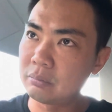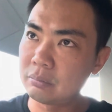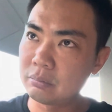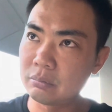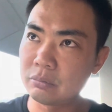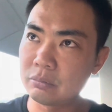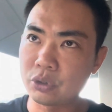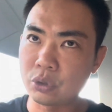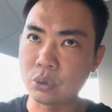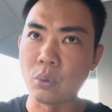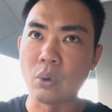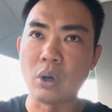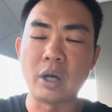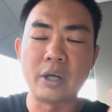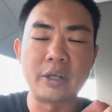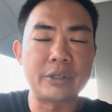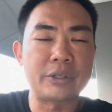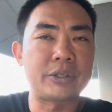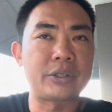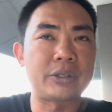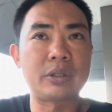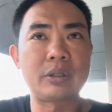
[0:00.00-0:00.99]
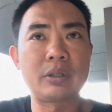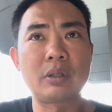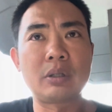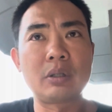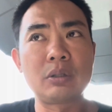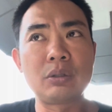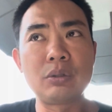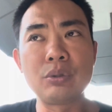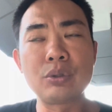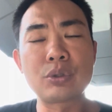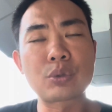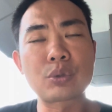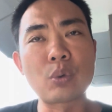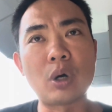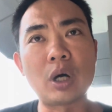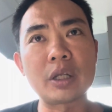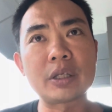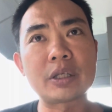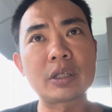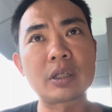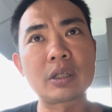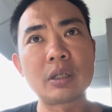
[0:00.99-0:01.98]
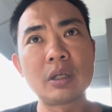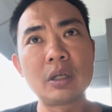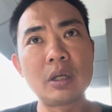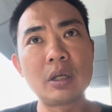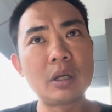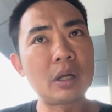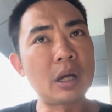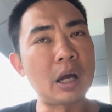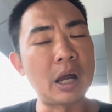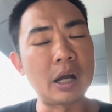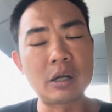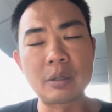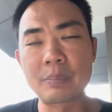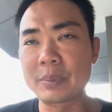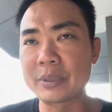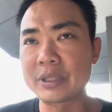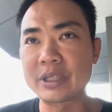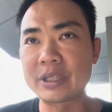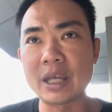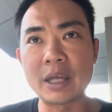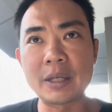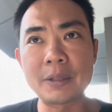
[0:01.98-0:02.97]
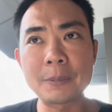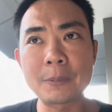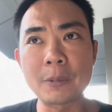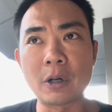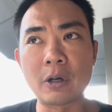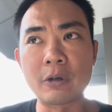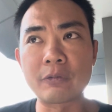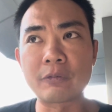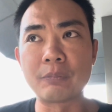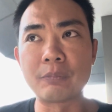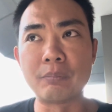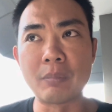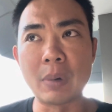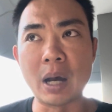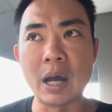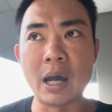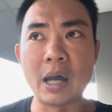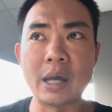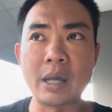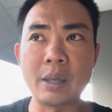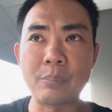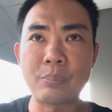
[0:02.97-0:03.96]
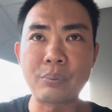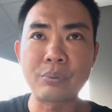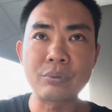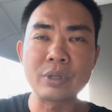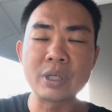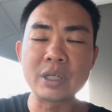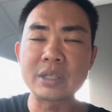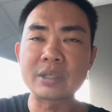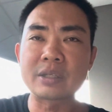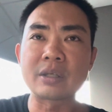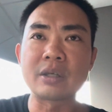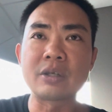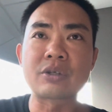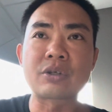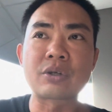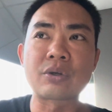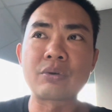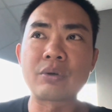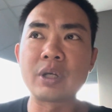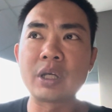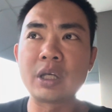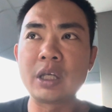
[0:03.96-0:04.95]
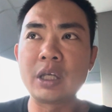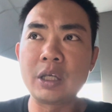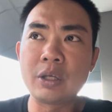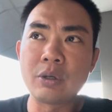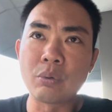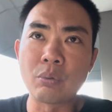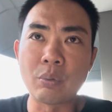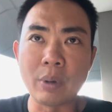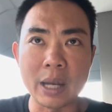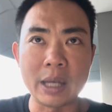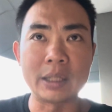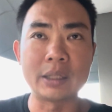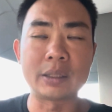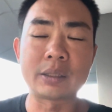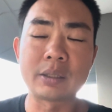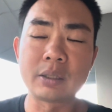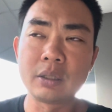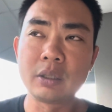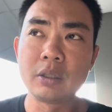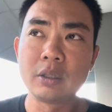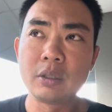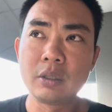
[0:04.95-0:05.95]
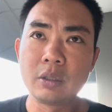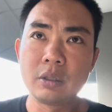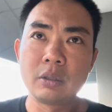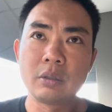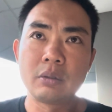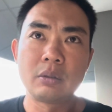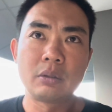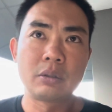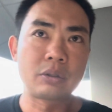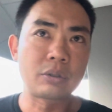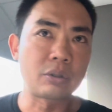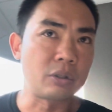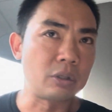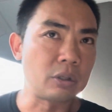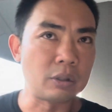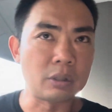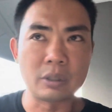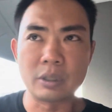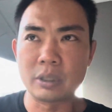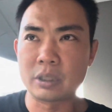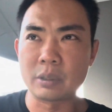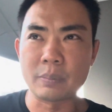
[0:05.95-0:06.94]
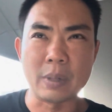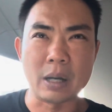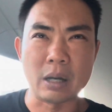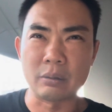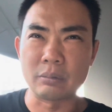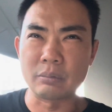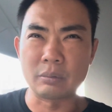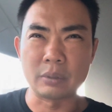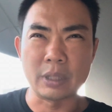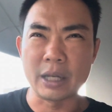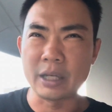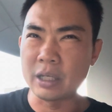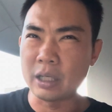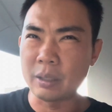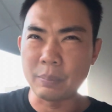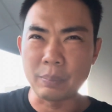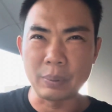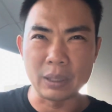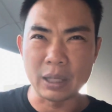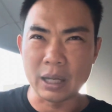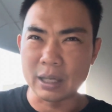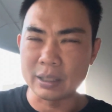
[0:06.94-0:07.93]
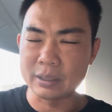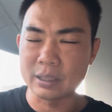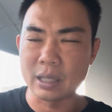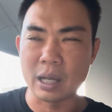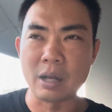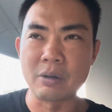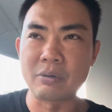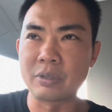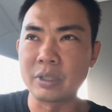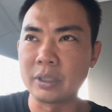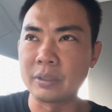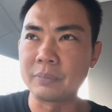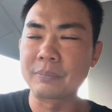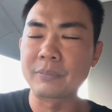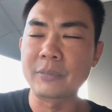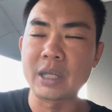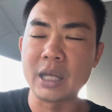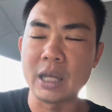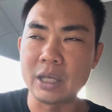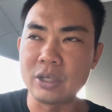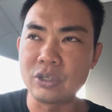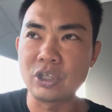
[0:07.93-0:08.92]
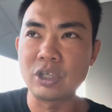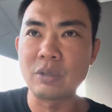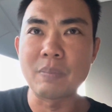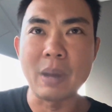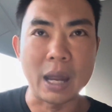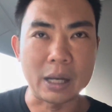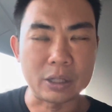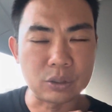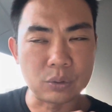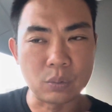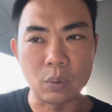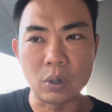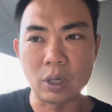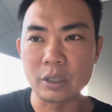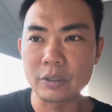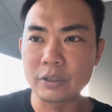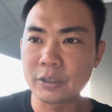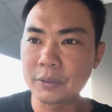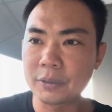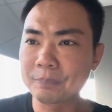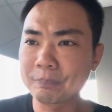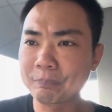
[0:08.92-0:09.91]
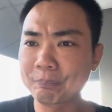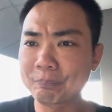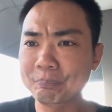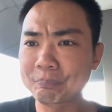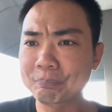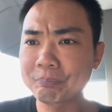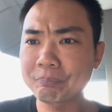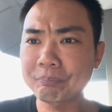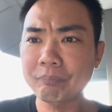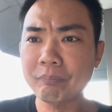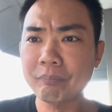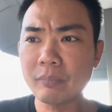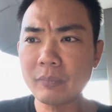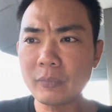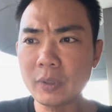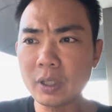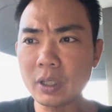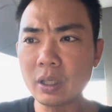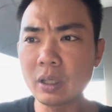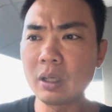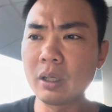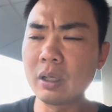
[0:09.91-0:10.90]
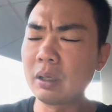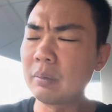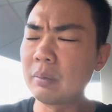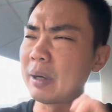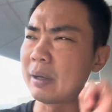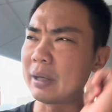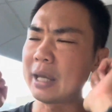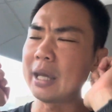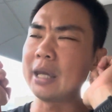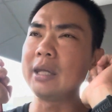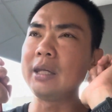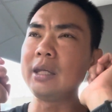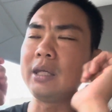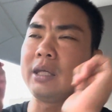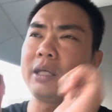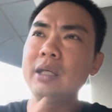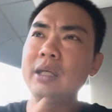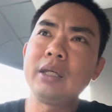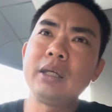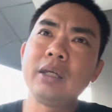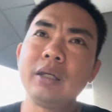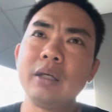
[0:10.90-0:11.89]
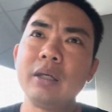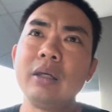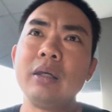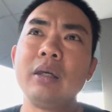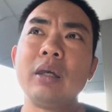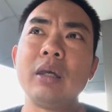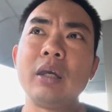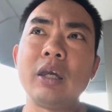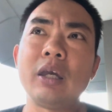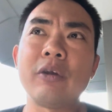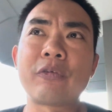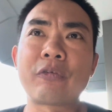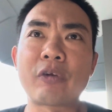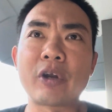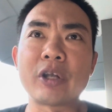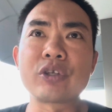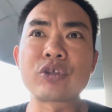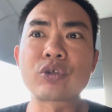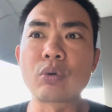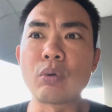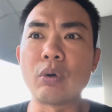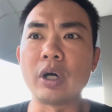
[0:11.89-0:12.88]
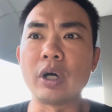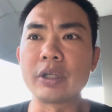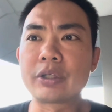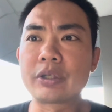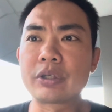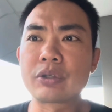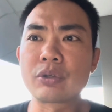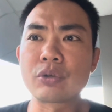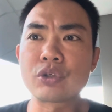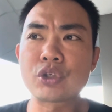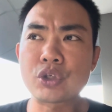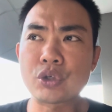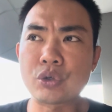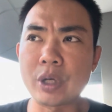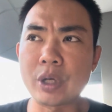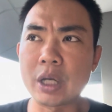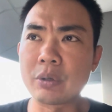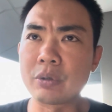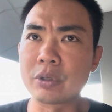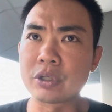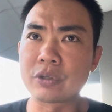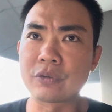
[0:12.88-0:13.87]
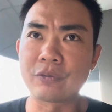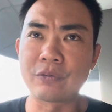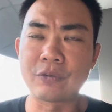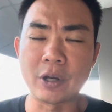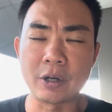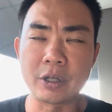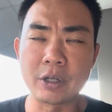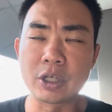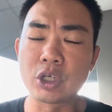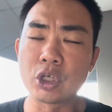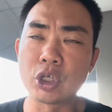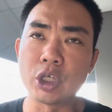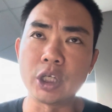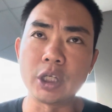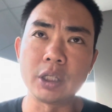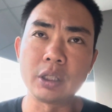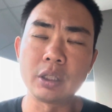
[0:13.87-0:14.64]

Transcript: squats 100% of my pre-surgery weight. So it's about 90 plus 100 kg back squats, about 80 front squats. So strength was very good.